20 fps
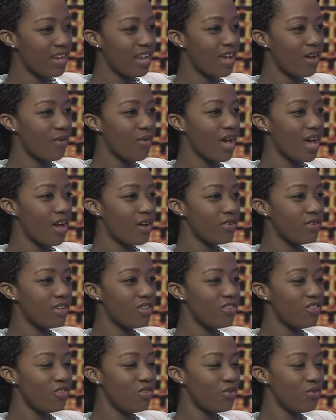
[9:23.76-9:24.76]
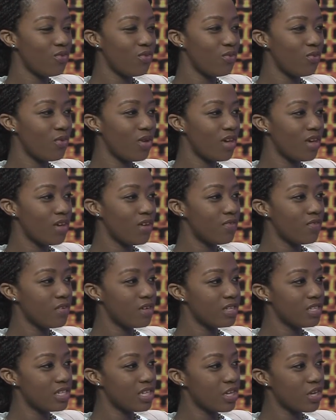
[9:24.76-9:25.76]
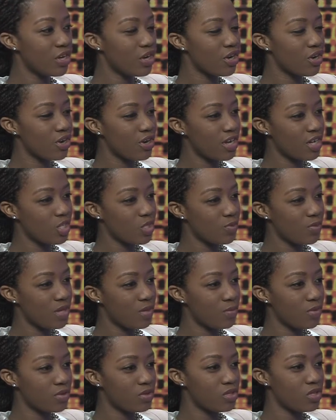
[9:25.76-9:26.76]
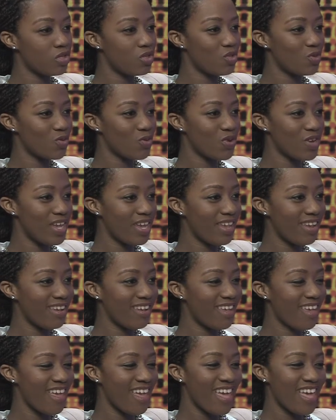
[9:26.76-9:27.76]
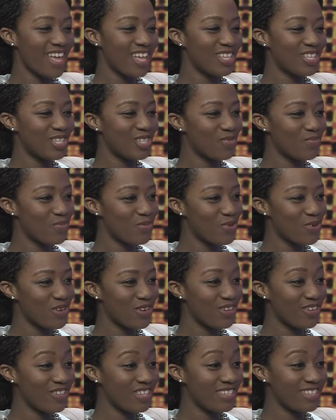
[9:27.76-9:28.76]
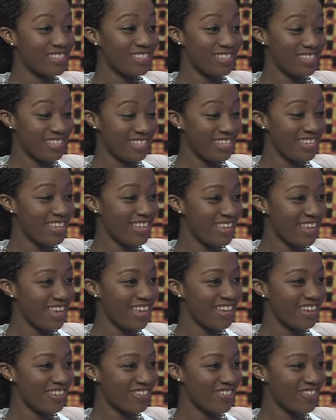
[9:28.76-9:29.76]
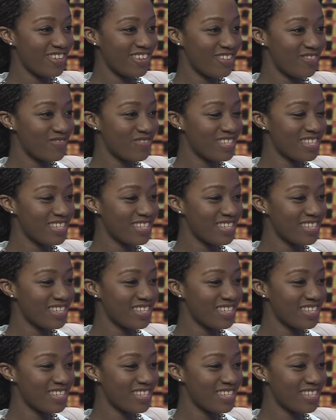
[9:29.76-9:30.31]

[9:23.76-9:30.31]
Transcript: Now, how did you first encourage people to join and support the CEA initiatives?